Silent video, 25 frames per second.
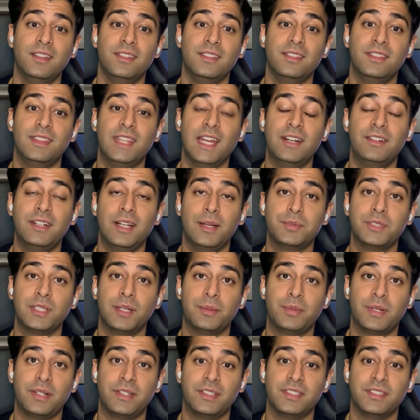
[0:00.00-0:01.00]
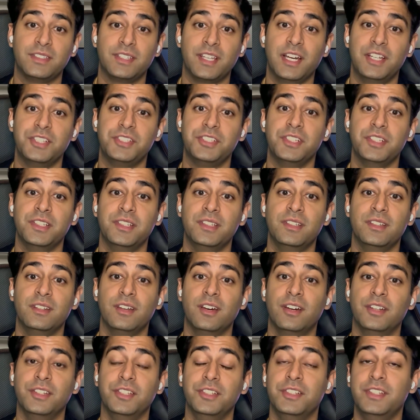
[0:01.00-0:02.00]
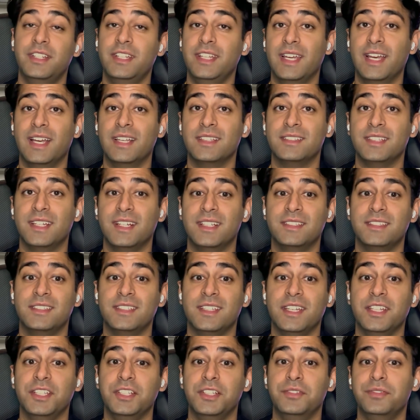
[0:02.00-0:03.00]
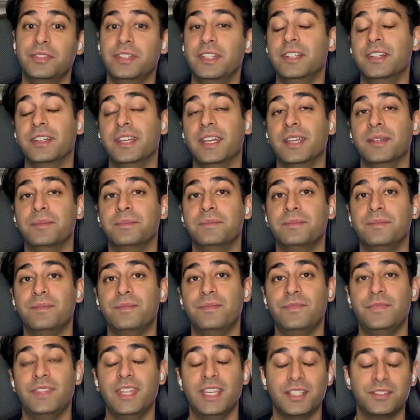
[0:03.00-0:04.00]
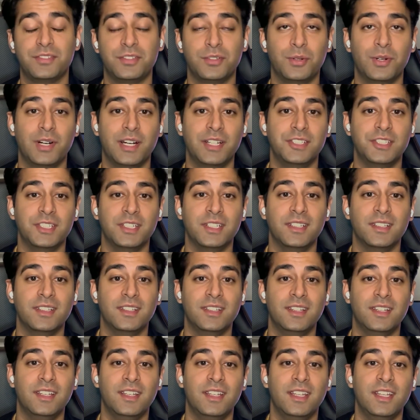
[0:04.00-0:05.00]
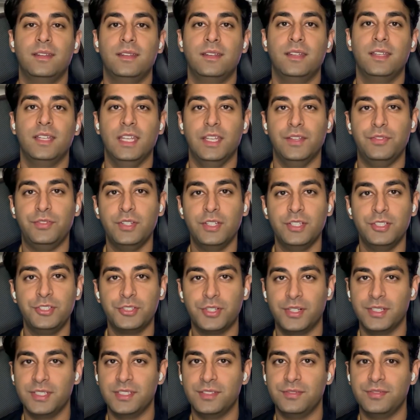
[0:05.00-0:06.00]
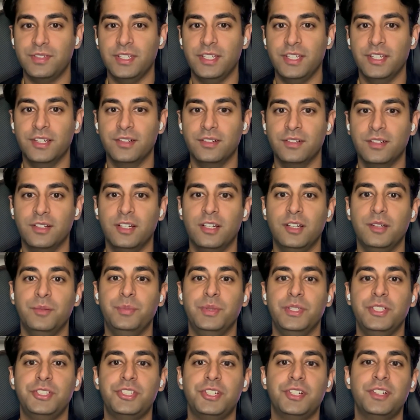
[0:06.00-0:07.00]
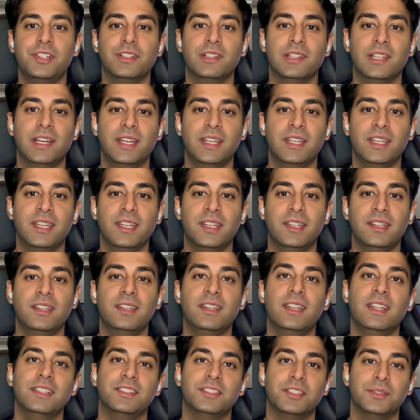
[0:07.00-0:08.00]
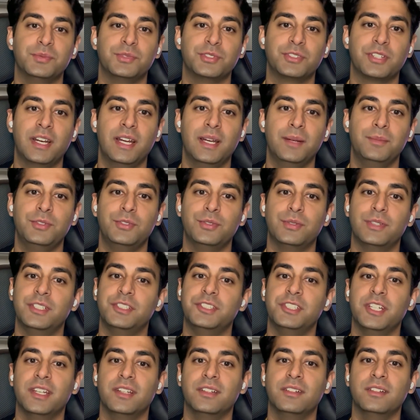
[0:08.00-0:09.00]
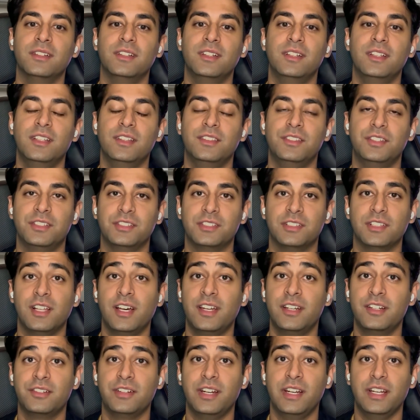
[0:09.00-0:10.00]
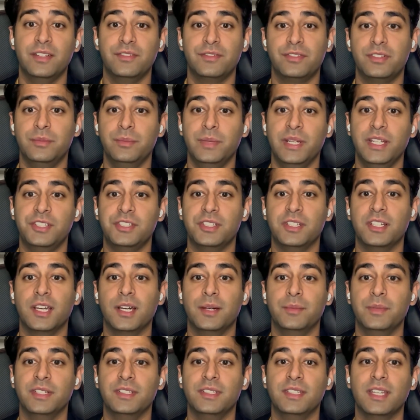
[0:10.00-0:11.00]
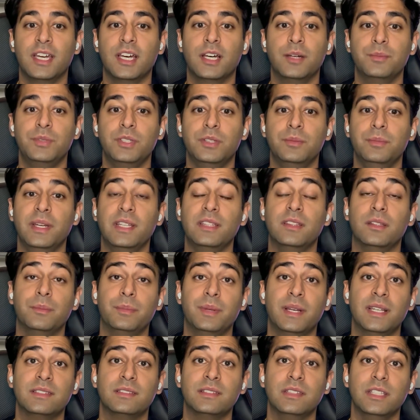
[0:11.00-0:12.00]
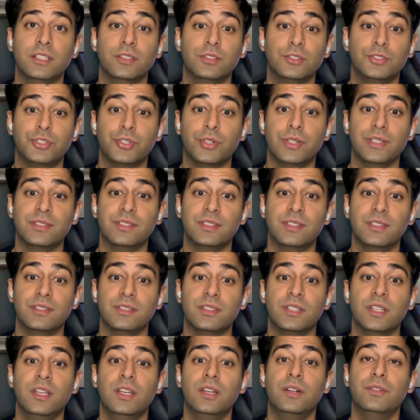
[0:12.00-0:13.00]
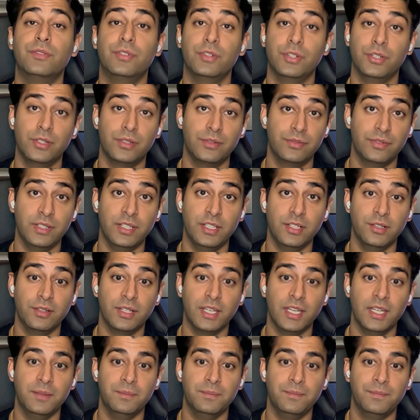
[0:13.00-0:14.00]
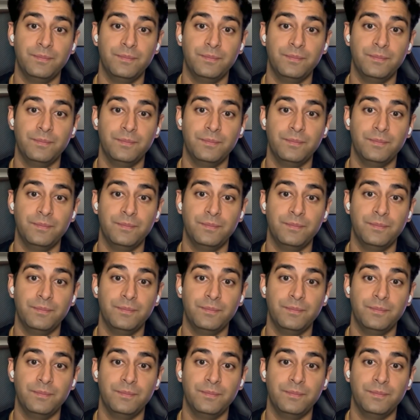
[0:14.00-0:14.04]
That wraps up our discussion on Unity assets in your video game. Thanks for watching. If you enjoyed this video, be sure to like it and subscribe to our channel. There's a lot of great information coming to help you make the best legal choices for your video game,